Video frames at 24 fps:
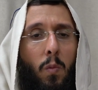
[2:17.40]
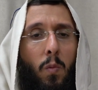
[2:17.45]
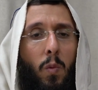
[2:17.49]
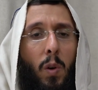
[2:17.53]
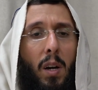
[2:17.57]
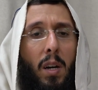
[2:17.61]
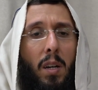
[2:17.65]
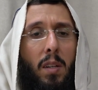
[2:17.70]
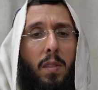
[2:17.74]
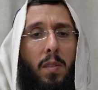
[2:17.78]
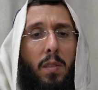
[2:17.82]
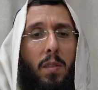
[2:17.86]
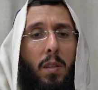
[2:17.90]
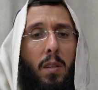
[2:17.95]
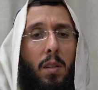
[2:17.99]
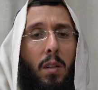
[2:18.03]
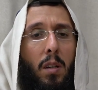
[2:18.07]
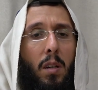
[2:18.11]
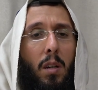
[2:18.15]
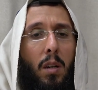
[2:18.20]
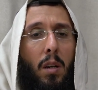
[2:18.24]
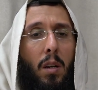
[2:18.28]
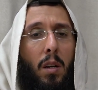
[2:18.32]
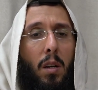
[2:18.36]
West
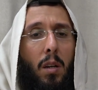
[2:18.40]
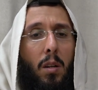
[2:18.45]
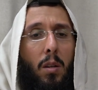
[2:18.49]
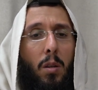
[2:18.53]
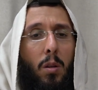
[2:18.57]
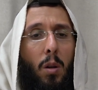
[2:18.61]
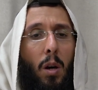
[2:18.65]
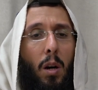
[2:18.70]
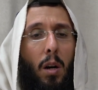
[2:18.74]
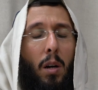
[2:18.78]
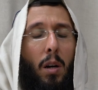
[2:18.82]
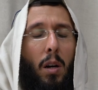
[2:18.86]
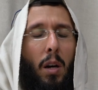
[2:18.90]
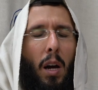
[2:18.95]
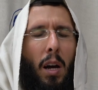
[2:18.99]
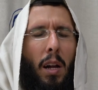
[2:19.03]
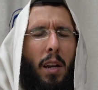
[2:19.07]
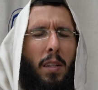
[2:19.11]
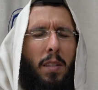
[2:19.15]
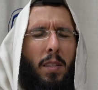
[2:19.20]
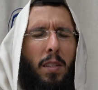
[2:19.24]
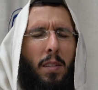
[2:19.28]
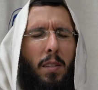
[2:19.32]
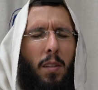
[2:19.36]

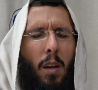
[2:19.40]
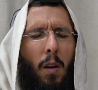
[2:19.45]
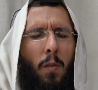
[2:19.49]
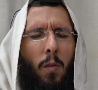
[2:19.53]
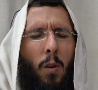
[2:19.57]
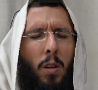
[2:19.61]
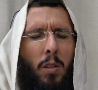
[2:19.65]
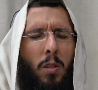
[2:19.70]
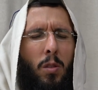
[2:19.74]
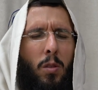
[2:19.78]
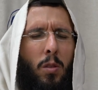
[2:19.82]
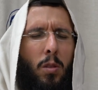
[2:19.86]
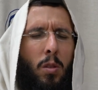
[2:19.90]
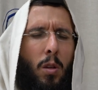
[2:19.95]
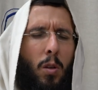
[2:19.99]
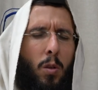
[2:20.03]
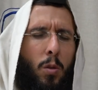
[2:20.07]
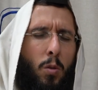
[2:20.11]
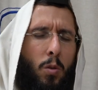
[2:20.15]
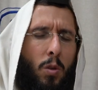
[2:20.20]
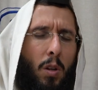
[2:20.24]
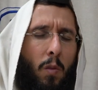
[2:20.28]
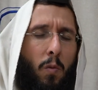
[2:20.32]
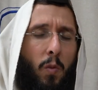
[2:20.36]
uh, was to,
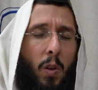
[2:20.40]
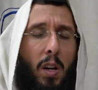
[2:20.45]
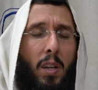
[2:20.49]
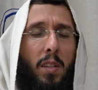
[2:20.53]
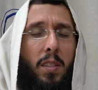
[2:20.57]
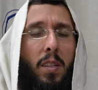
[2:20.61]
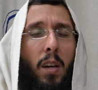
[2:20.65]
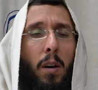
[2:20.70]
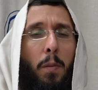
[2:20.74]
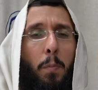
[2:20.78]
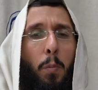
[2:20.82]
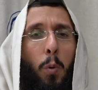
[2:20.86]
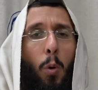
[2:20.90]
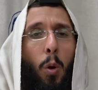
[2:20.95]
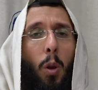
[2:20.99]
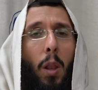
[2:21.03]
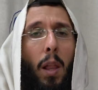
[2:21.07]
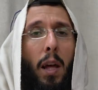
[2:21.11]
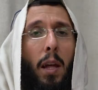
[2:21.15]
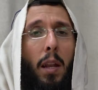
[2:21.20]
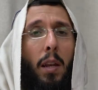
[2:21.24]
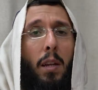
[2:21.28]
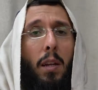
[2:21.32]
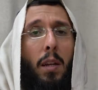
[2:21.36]
to the west of
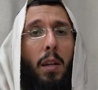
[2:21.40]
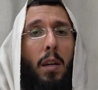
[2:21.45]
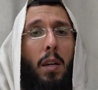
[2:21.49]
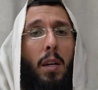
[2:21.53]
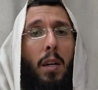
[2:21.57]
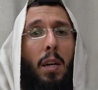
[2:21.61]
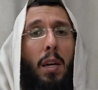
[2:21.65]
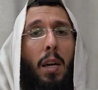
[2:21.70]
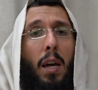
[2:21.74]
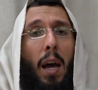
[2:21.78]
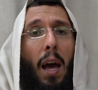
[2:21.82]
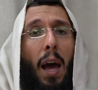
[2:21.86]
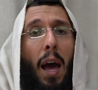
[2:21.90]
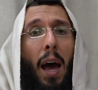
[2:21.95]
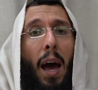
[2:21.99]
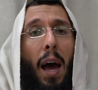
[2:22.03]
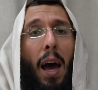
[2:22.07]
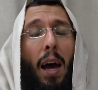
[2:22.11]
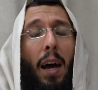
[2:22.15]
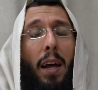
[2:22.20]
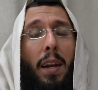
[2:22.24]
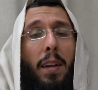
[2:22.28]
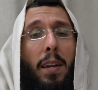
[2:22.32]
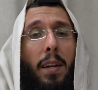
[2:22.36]
Poland,
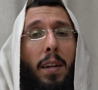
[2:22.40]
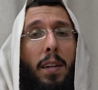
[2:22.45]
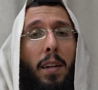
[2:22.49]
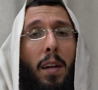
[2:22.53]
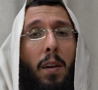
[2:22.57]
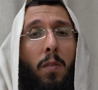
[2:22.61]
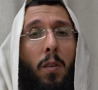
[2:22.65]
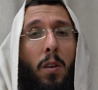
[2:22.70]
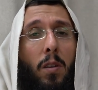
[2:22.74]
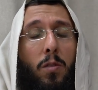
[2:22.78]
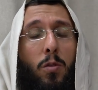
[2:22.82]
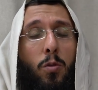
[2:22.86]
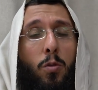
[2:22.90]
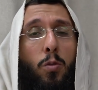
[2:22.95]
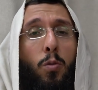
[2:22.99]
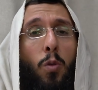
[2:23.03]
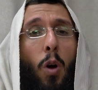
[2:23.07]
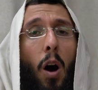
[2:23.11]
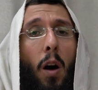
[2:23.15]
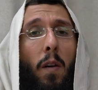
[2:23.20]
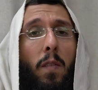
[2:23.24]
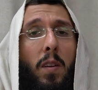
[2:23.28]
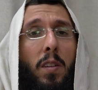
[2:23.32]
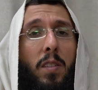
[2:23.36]
and there was two
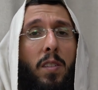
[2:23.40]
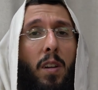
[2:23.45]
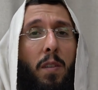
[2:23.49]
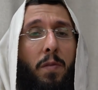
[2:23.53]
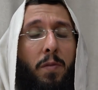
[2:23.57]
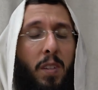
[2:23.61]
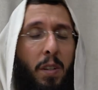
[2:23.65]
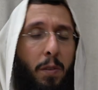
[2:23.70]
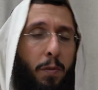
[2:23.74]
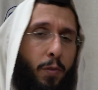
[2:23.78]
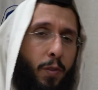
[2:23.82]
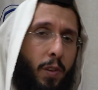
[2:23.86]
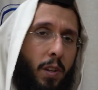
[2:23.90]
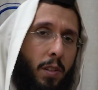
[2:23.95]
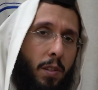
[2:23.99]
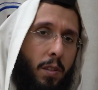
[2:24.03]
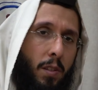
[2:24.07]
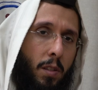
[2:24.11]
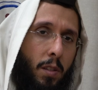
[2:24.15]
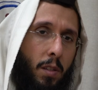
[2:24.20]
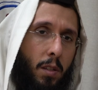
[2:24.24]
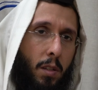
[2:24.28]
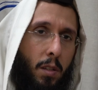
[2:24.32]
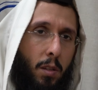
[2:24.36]
hours of
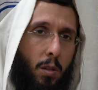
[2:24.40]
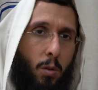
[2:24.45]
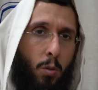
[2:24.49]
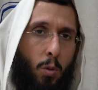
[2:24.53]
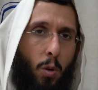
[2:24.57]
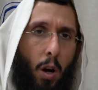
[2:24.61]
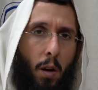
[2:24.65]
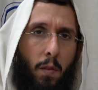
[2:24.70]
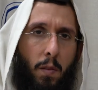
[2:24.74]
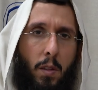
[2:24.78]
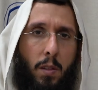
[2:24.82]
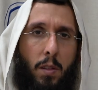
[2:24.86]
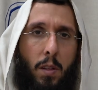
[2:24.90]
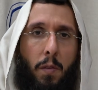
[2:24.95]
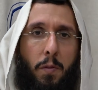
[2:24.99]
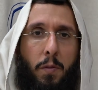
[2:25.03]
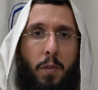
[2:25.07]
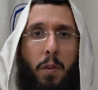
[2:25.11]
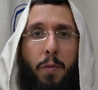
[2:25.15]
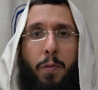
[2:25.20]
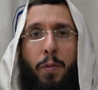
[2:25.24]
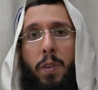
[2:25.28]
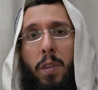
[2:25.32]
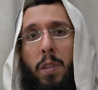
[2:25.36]
difference. Two hours of
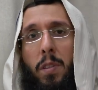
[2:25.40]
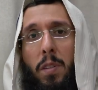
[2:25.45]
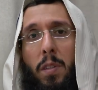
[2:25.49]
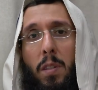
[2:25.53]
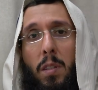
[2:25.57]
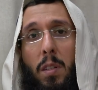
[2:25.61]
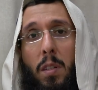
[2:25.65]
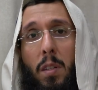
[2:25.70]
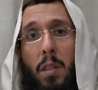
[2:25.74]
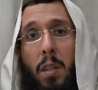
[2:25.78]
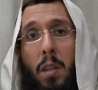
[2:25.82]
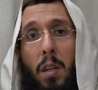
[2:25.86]
difference.